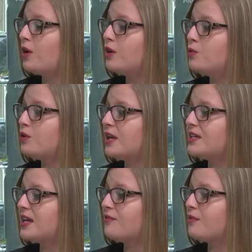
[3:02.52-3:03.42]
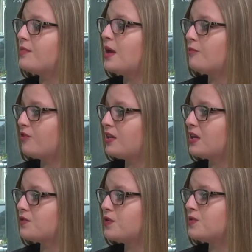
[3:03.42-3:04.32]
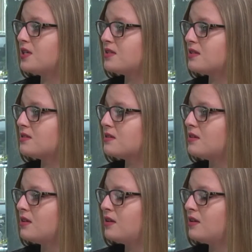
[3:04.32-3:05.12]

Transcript: What are you looking to get from them for the next few seasons?